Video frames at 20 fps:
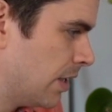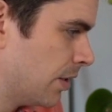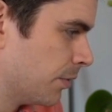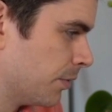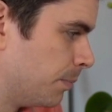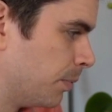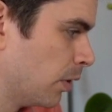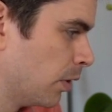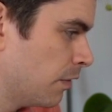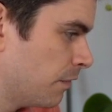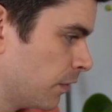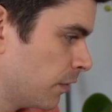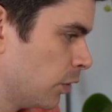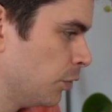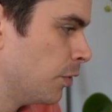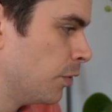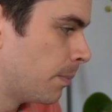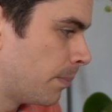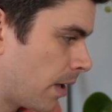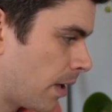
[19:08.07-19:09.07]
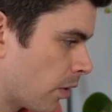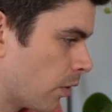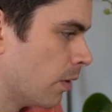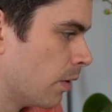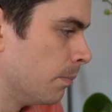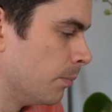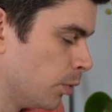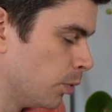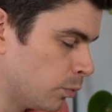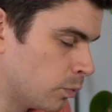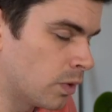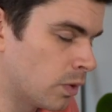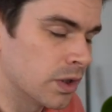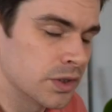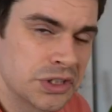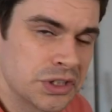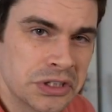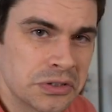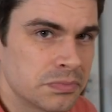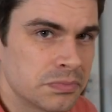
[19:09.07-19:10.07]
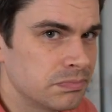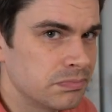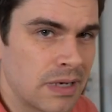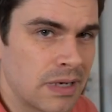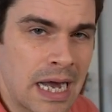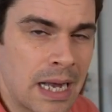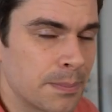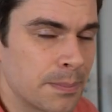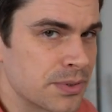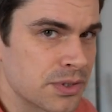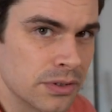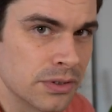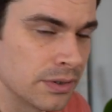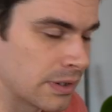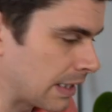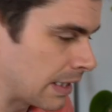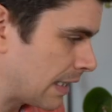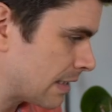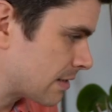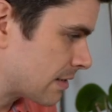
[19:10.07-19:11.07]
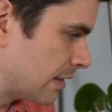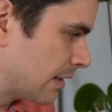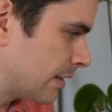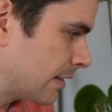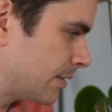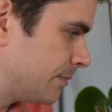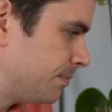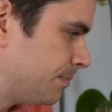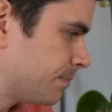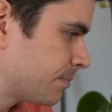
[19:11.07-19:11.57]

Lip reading: The Beloved Lunar Pirate Moon Watch, absolute classic.